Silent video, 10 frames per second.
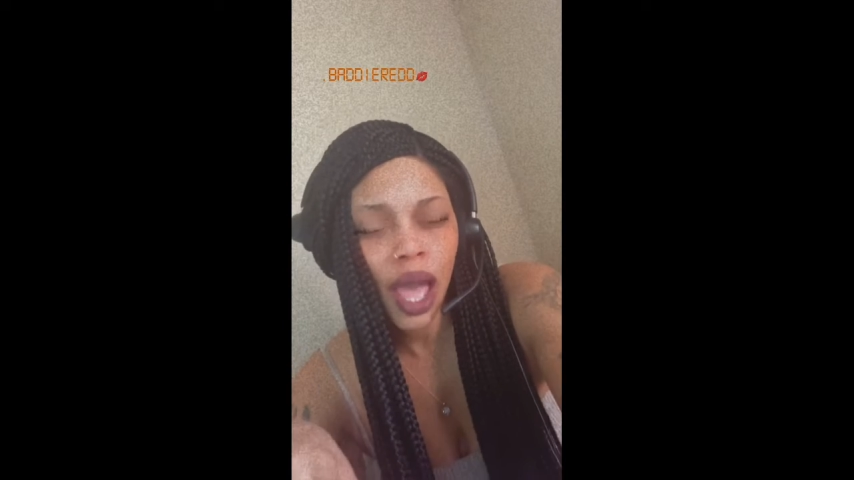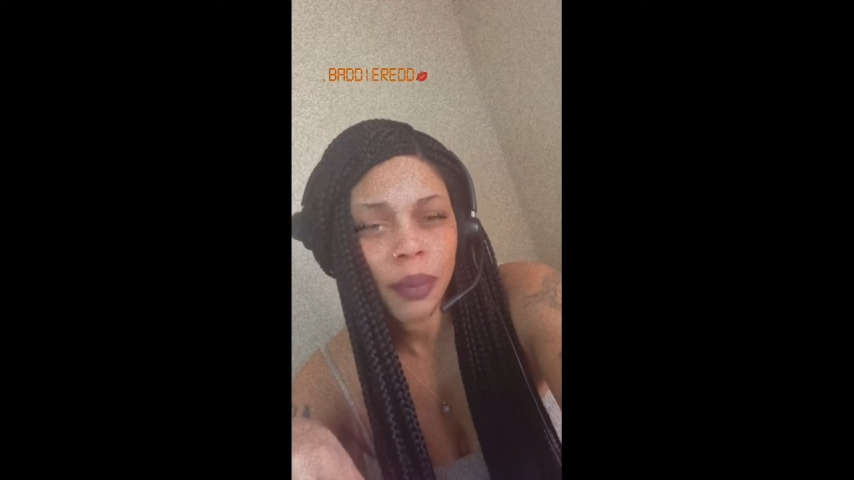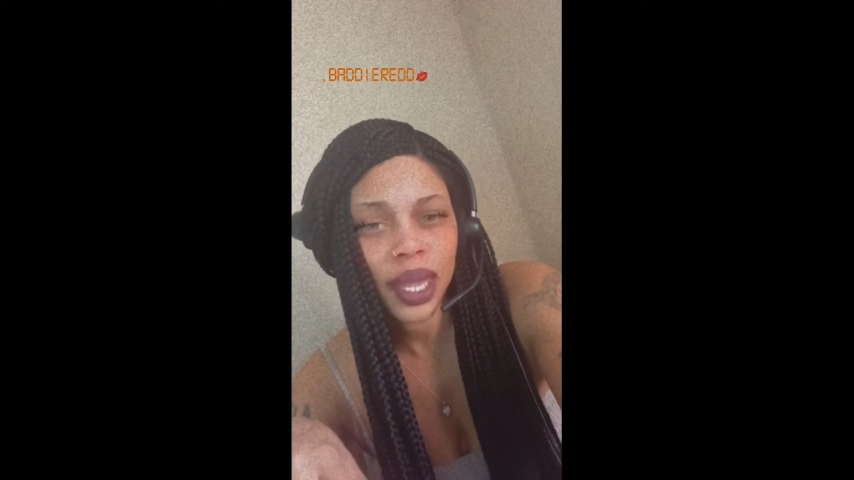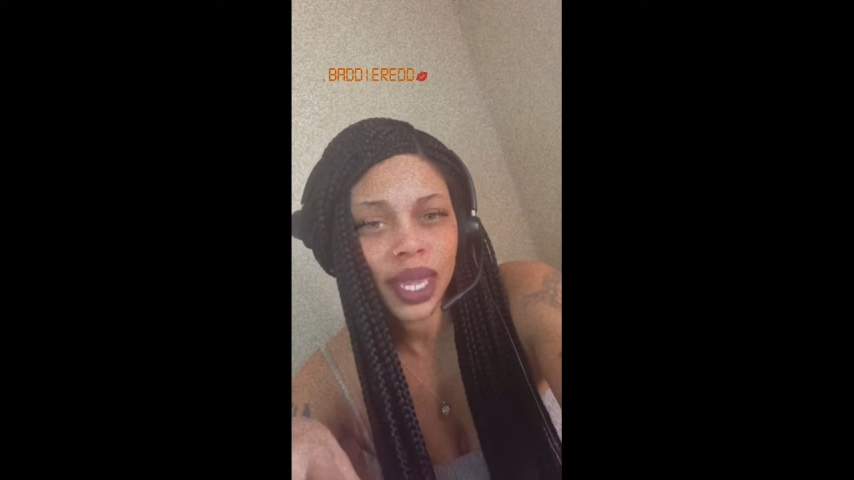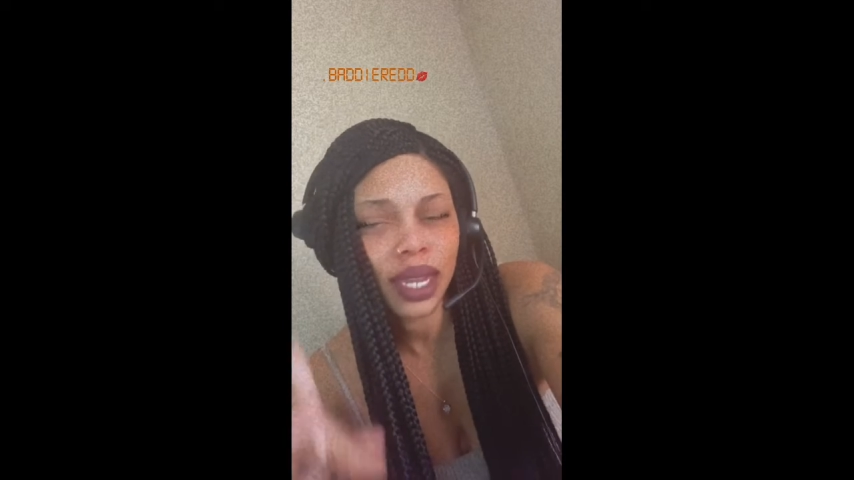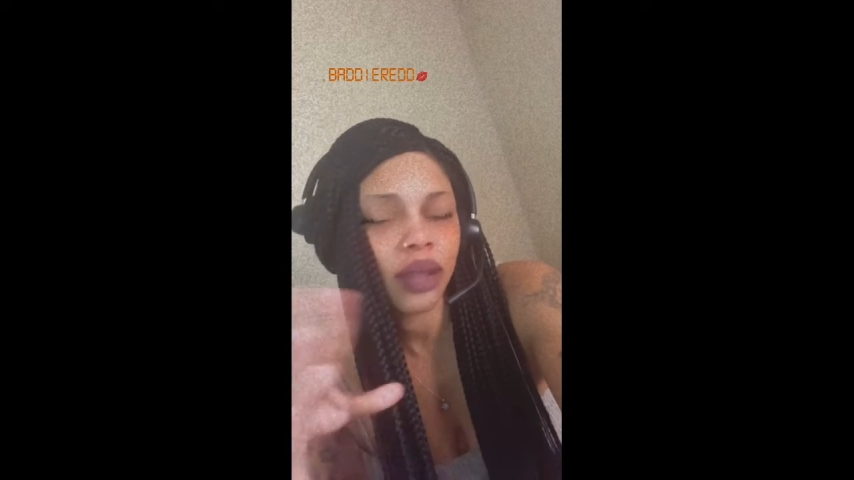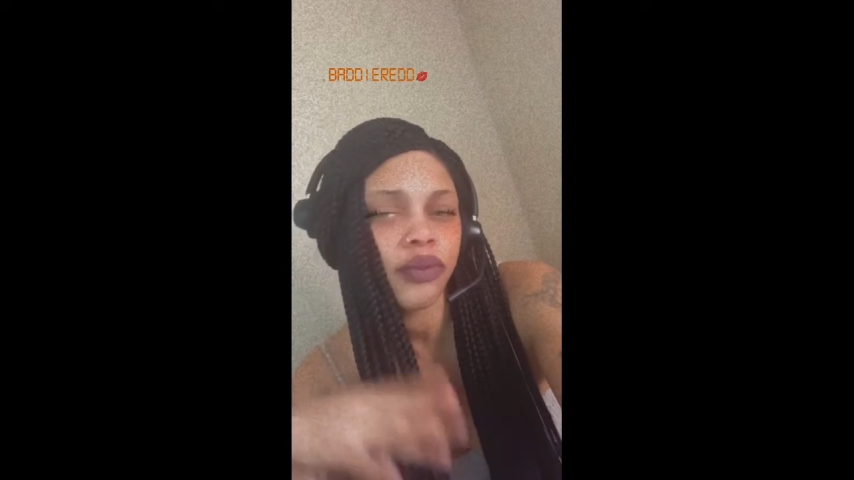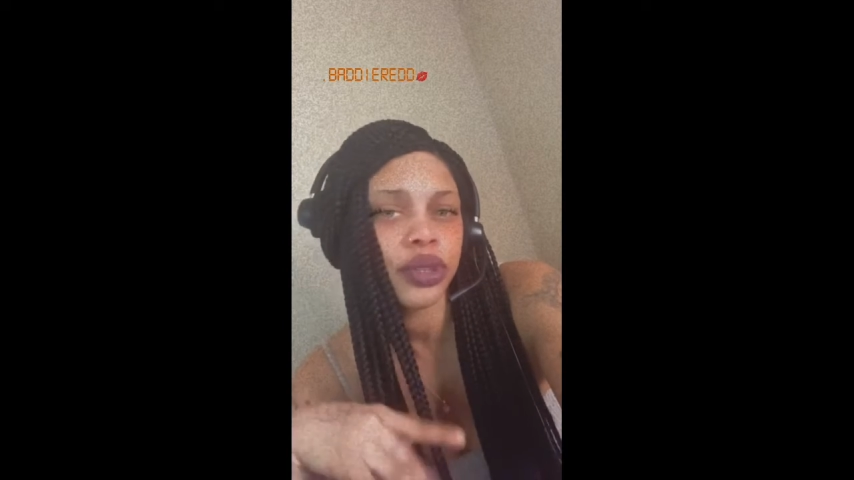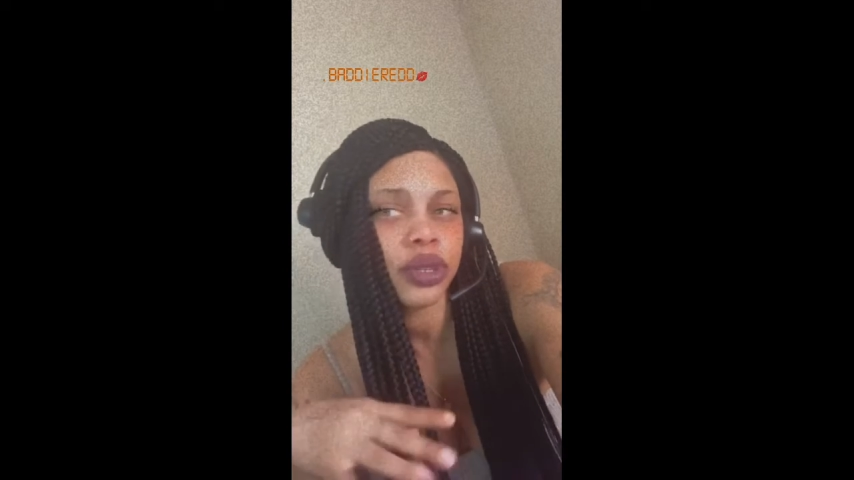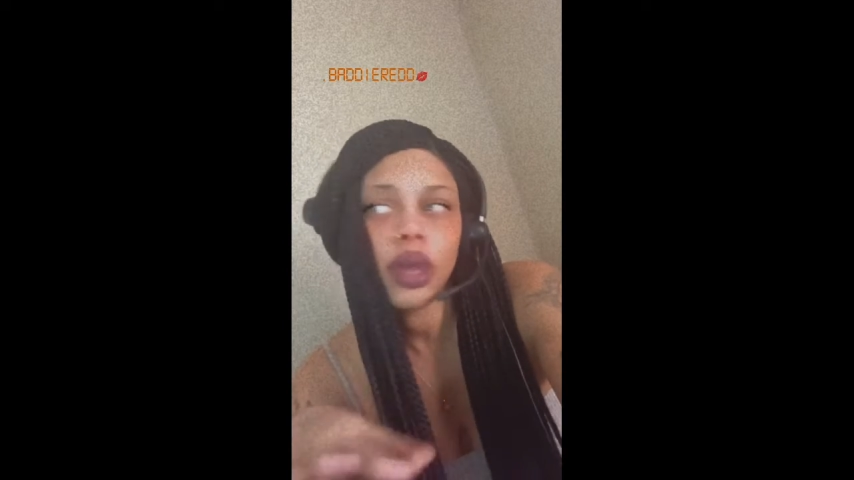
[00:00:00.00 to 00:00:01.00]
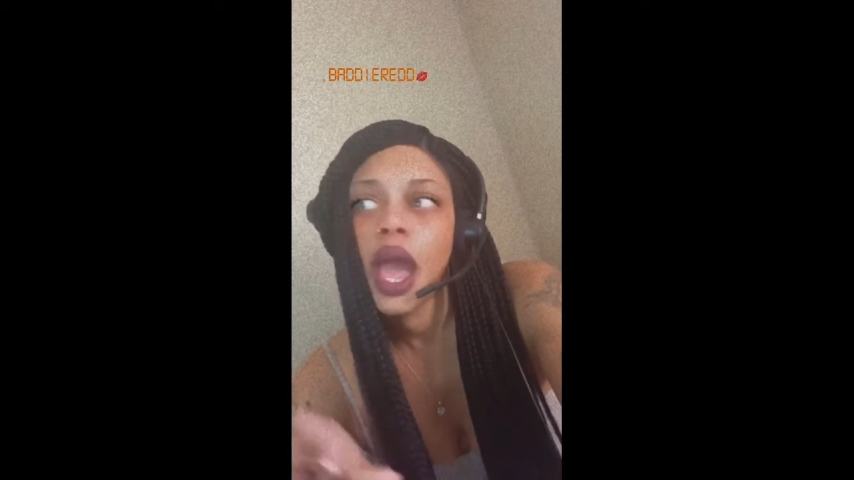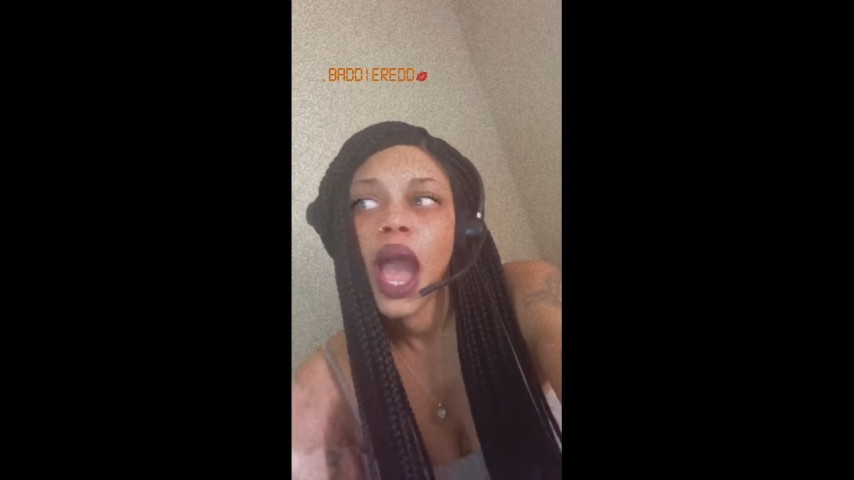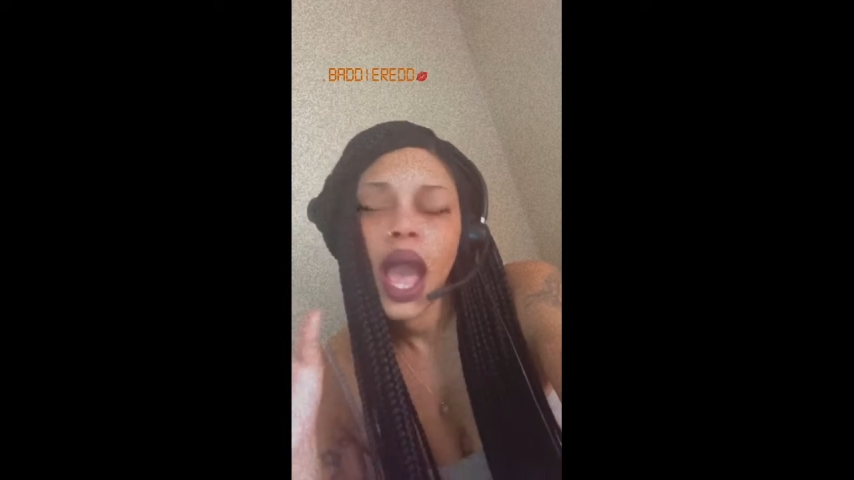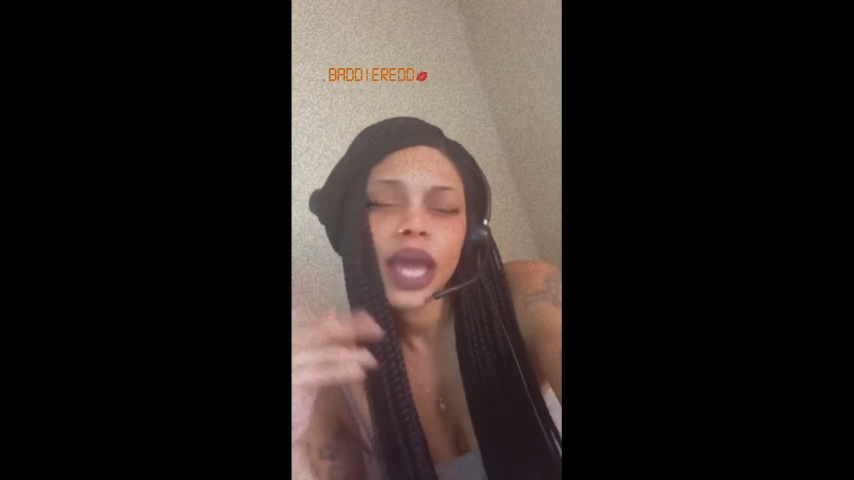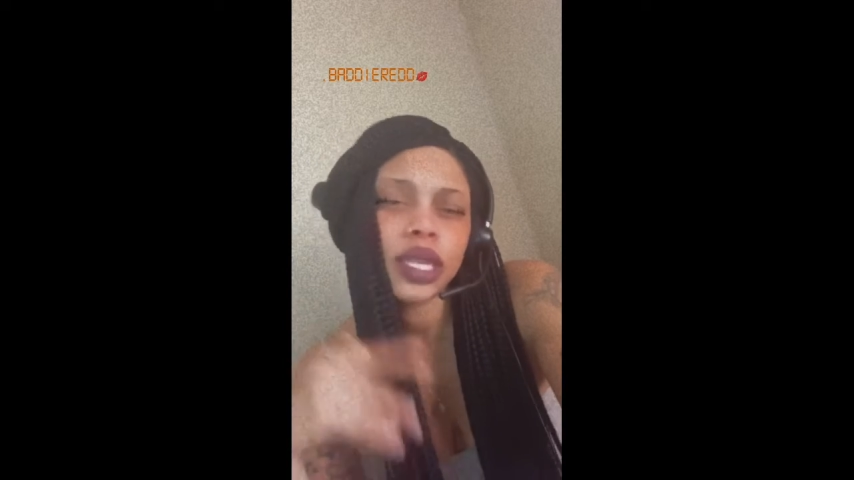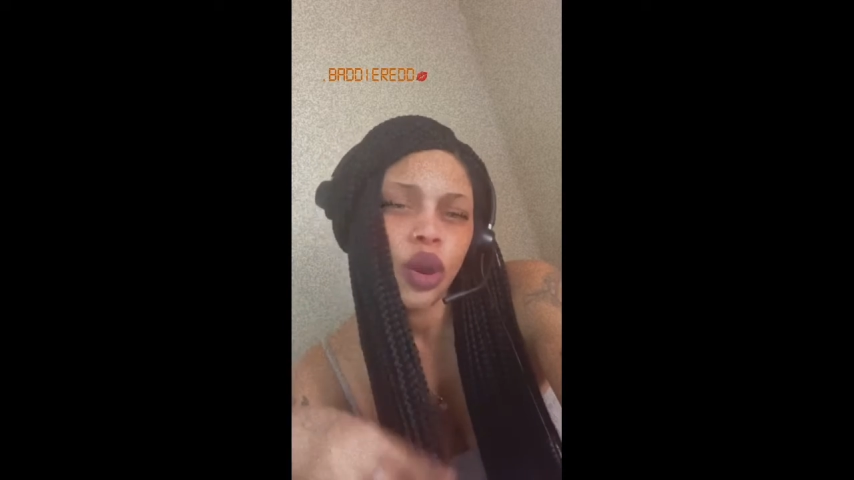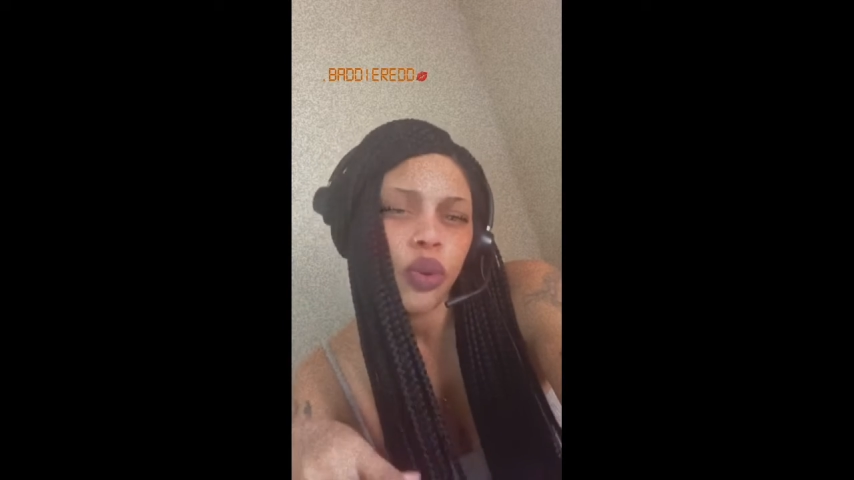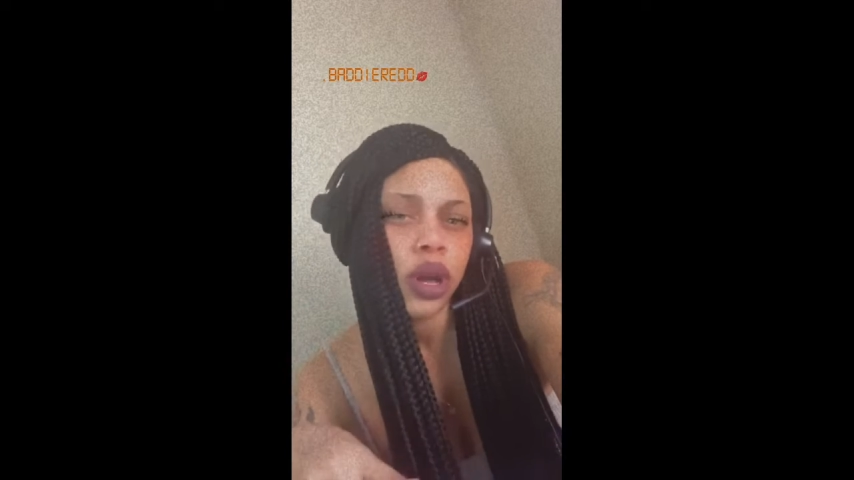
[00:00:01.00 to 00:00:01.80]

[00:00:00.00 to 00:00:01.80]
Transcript: I don't